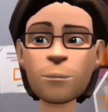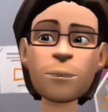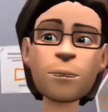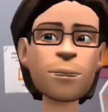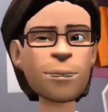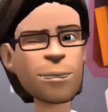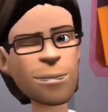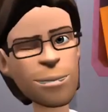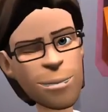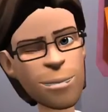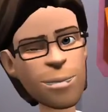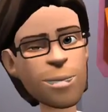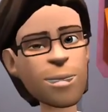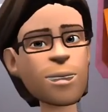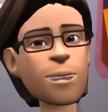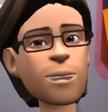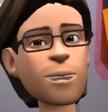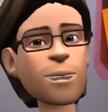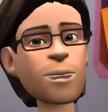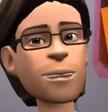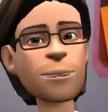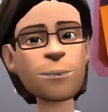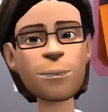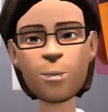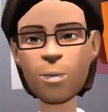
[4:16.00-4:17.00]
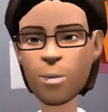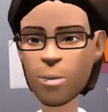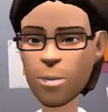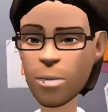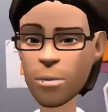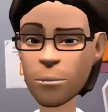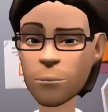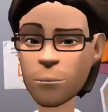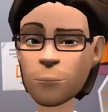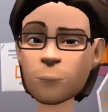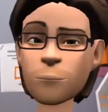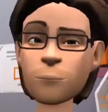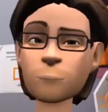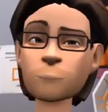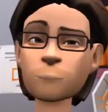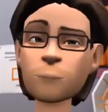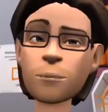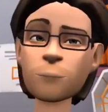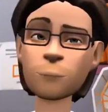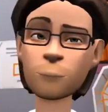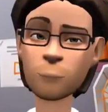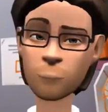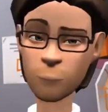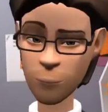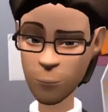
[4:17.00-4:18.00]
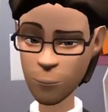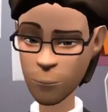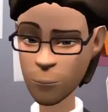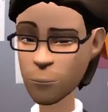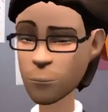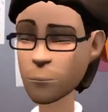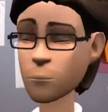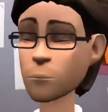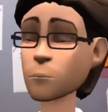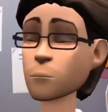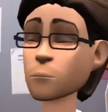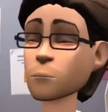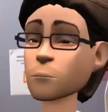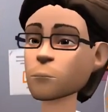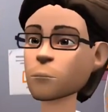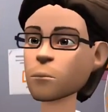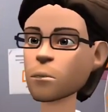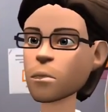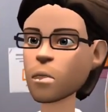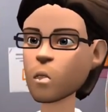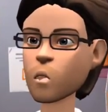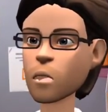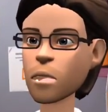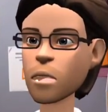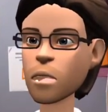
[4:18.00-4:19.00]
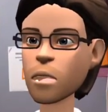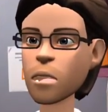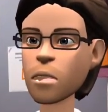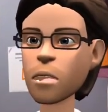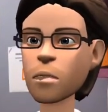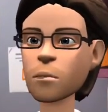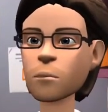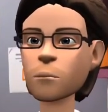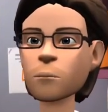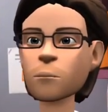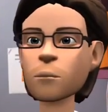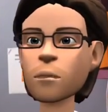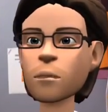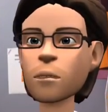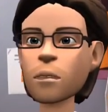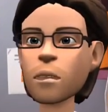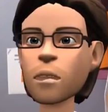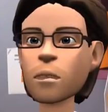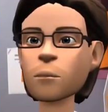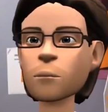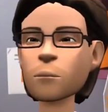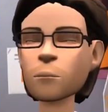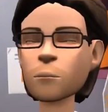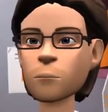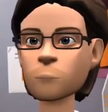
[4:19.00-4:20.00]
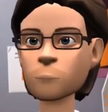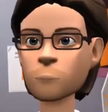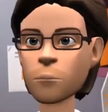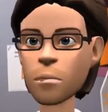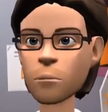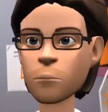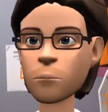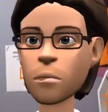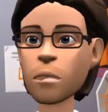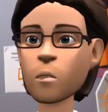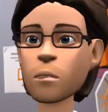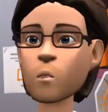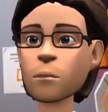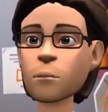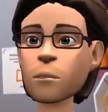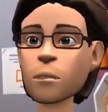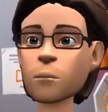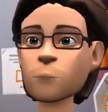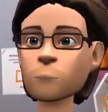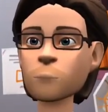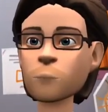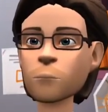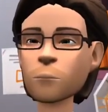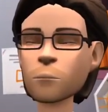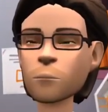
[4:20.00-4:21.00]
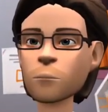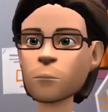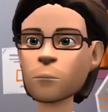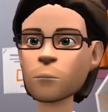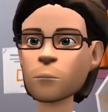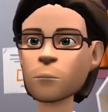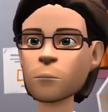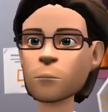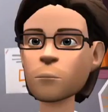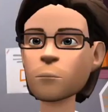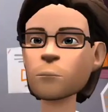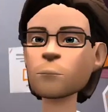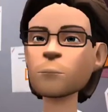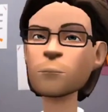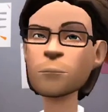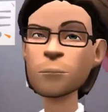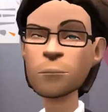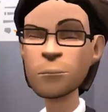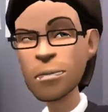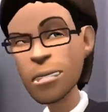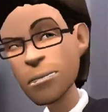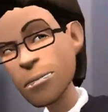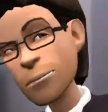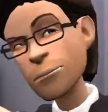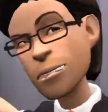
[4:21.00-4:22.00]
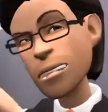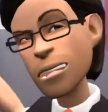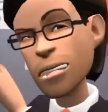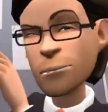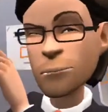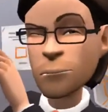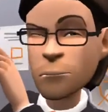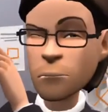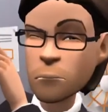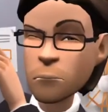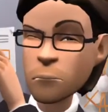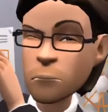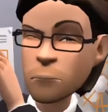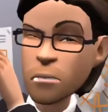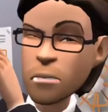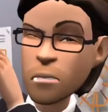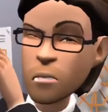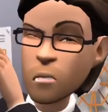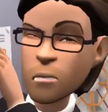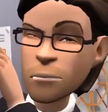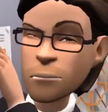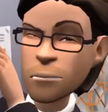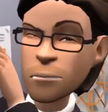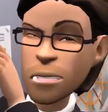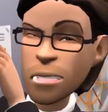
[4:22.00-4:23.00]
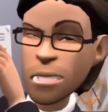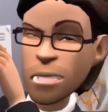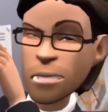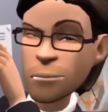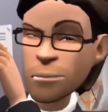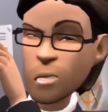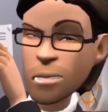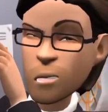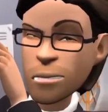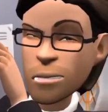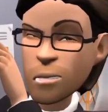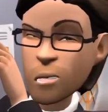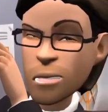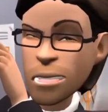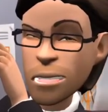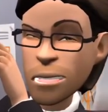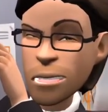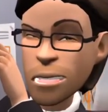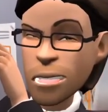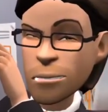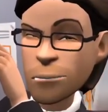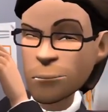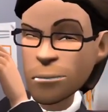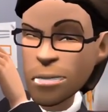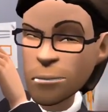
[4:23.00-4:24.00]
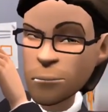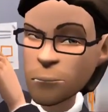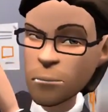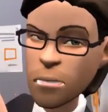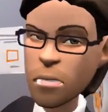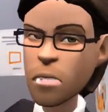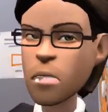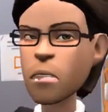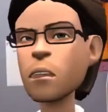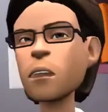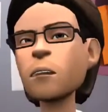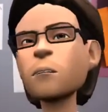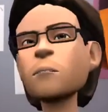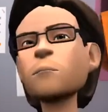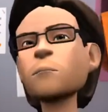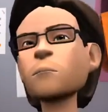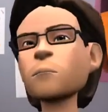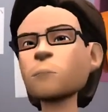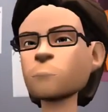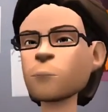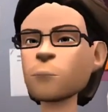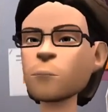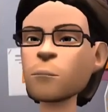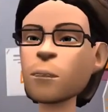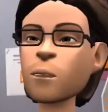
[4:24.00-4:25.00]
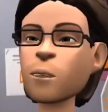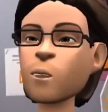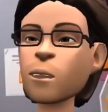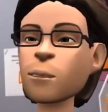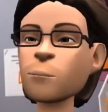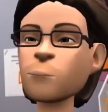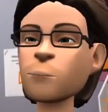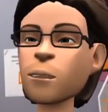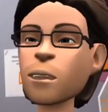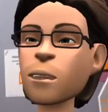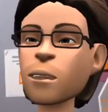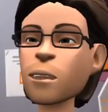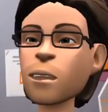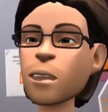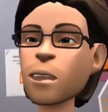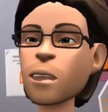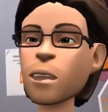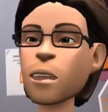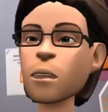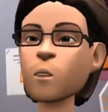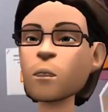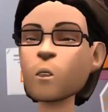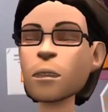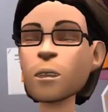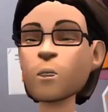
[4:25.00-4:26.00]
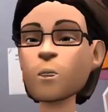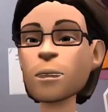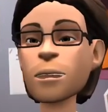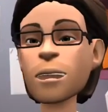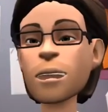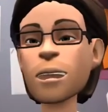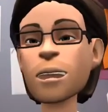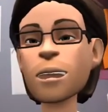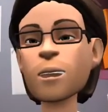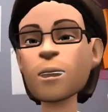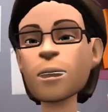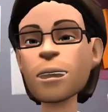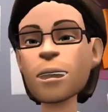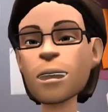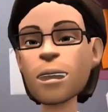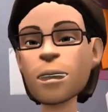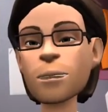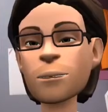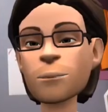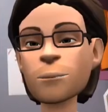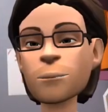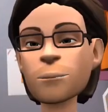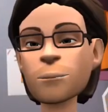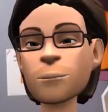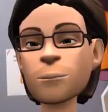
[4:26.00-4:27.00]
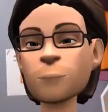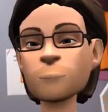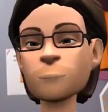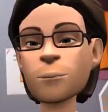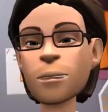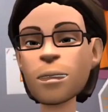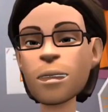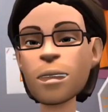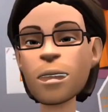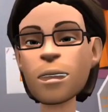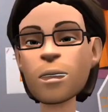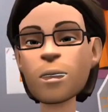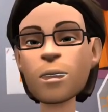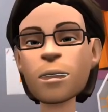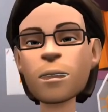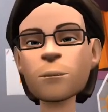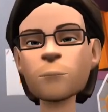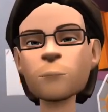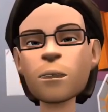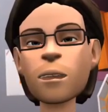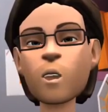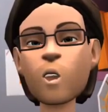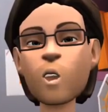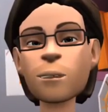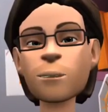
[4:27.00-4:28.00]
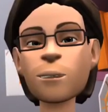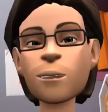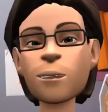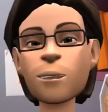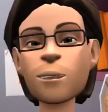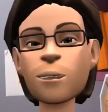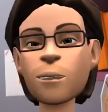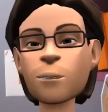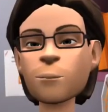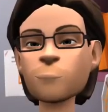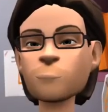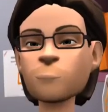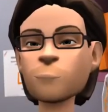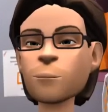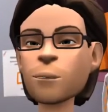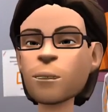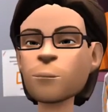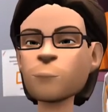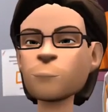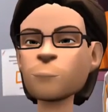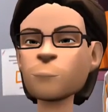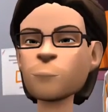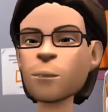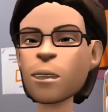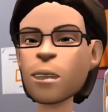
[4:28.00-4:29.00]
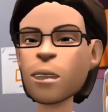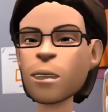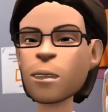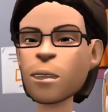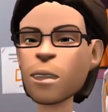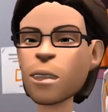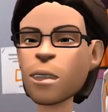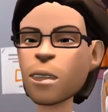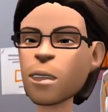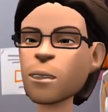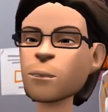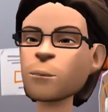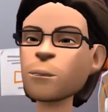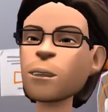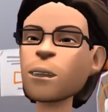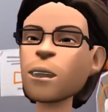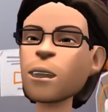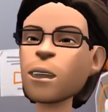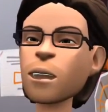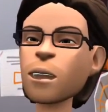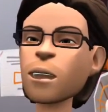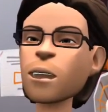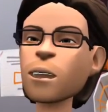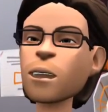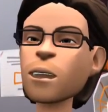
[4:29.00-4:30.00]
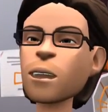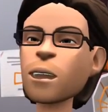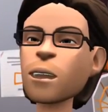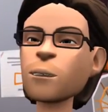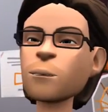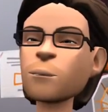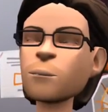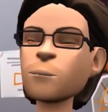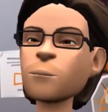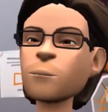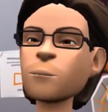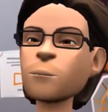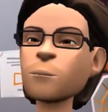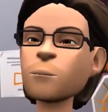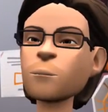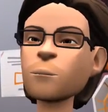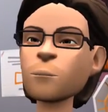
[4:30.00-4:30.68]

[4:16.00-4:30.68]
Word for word: I was born in the state of Virginia. Next up is What's Your Candy? I assume you mean what's my favorite candy, but one of my favorites is definitely Reese Cups. You probably could have guessed that considering my favorite cereal.